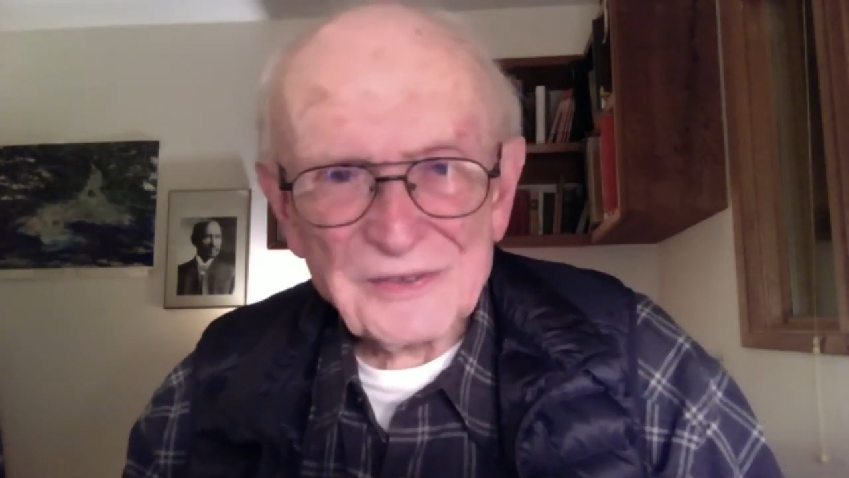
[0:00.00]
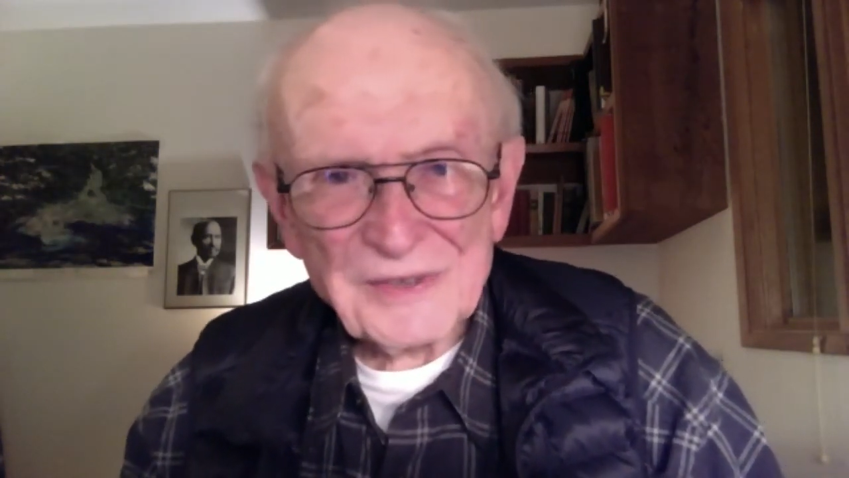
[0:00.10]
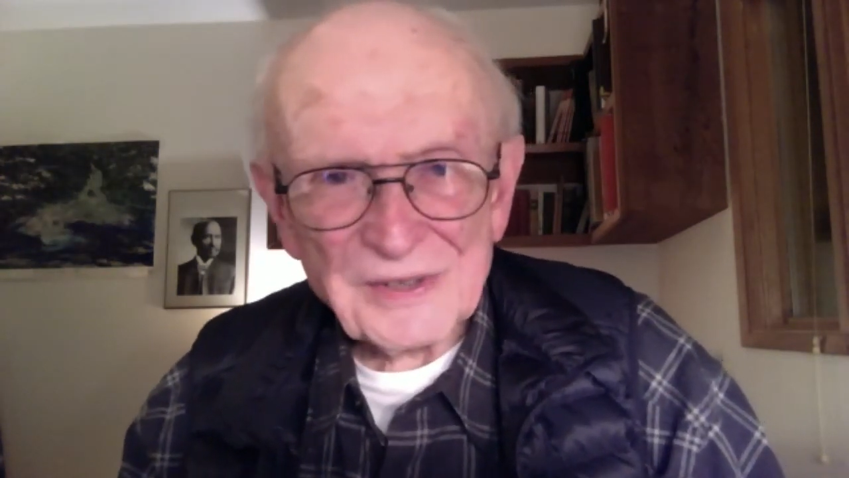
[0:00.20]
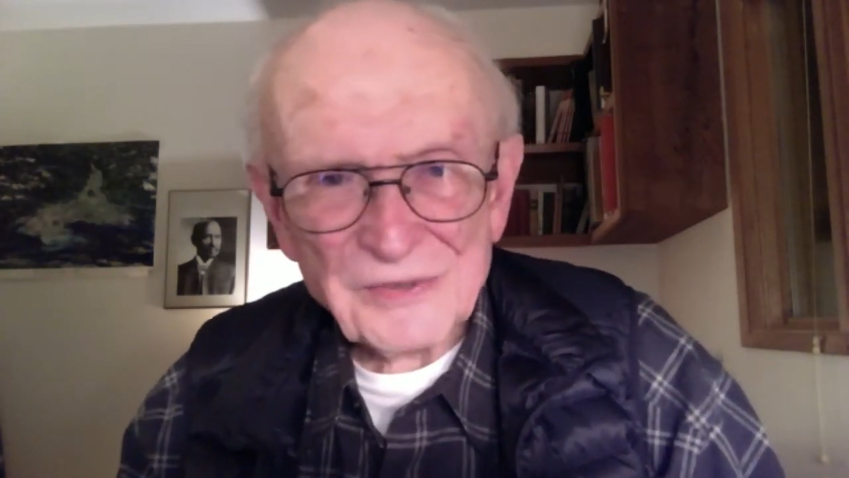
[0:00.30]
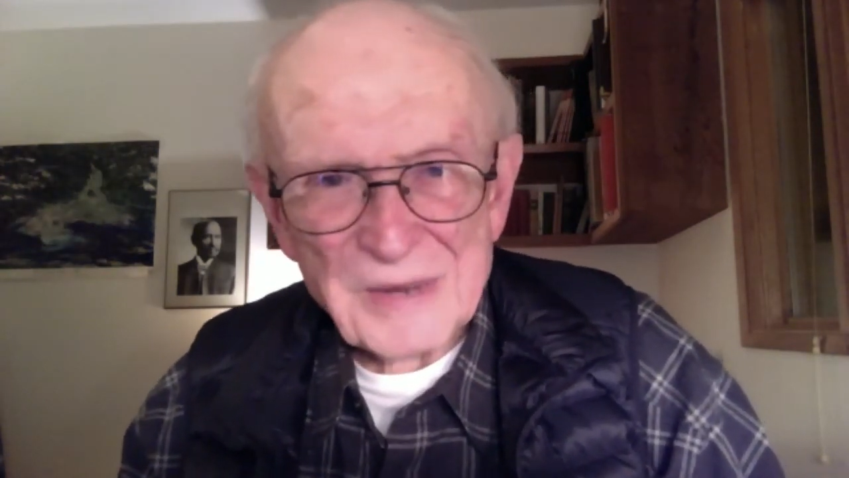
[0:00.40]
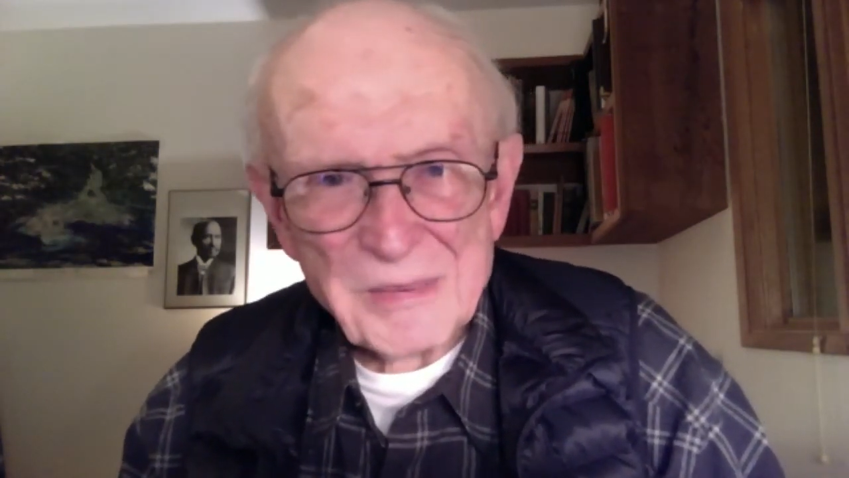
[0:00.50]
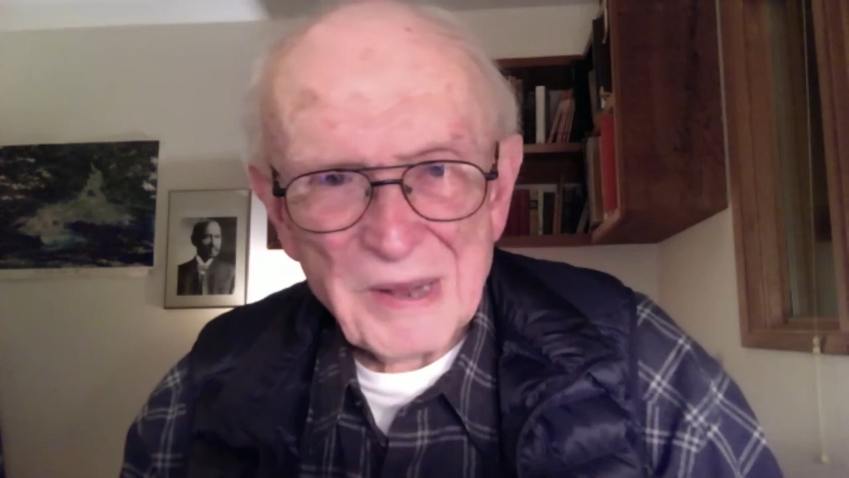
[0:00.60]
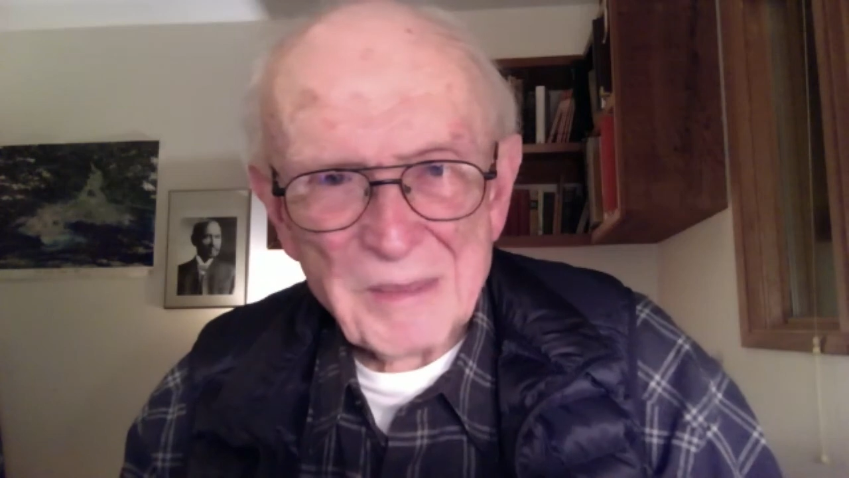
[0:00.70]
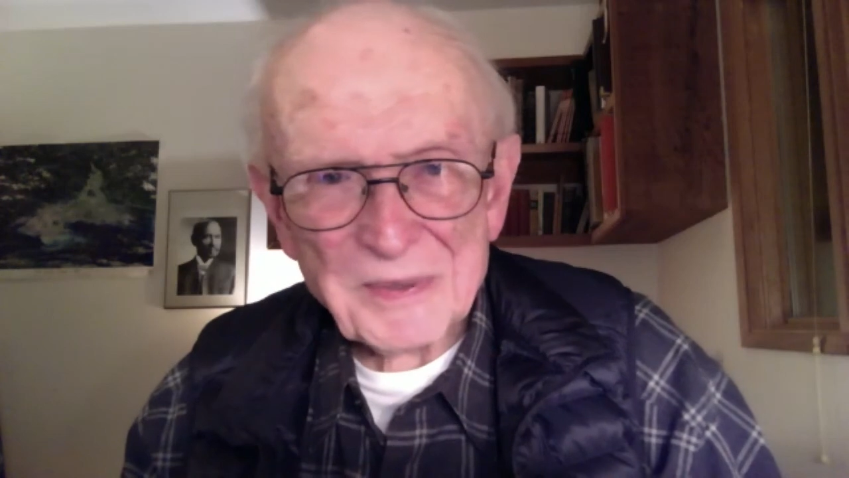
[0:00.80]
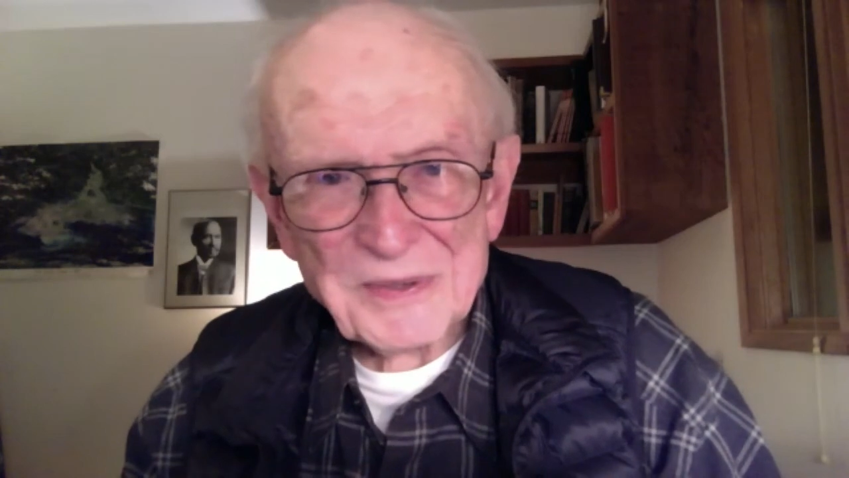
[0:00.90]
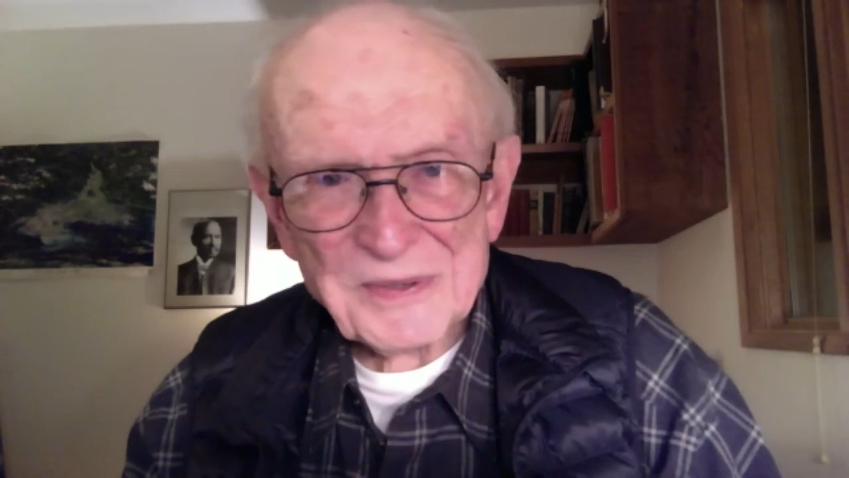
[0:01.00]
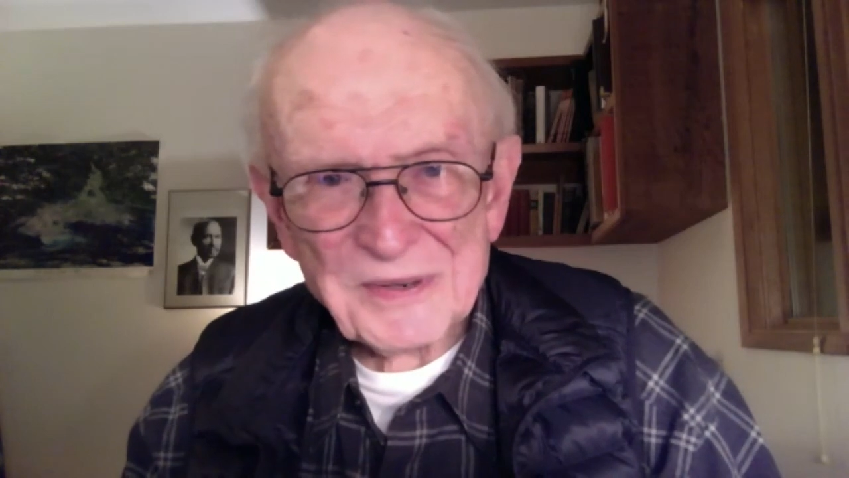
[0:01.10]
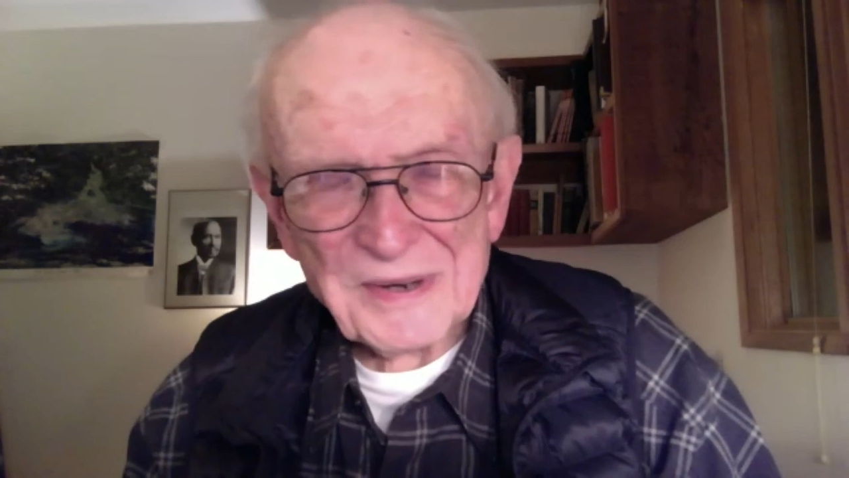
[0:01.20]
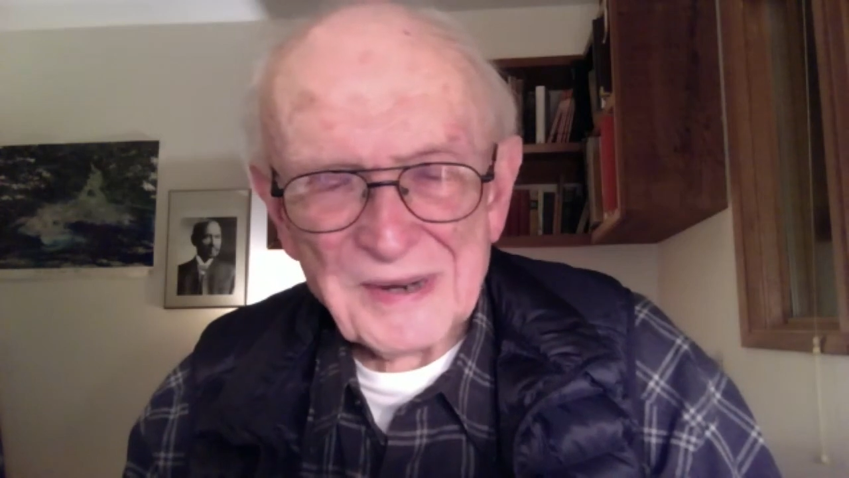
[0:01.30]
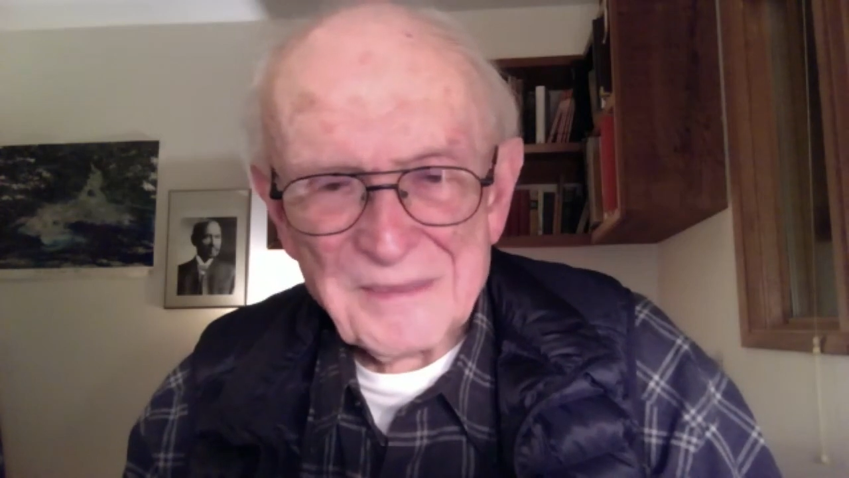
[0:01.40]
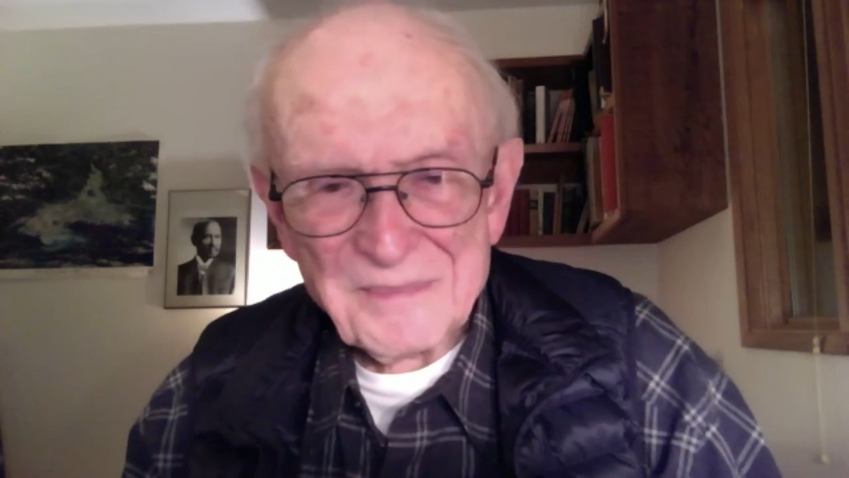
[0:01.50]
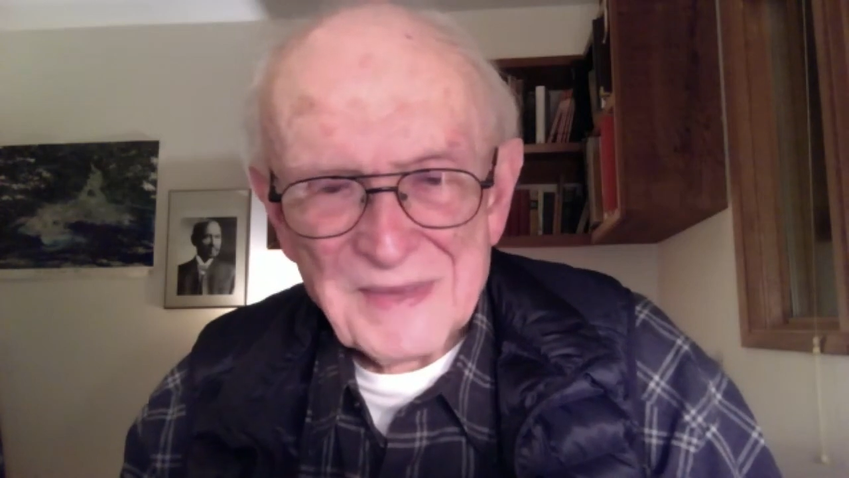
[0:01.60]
incredible opportunity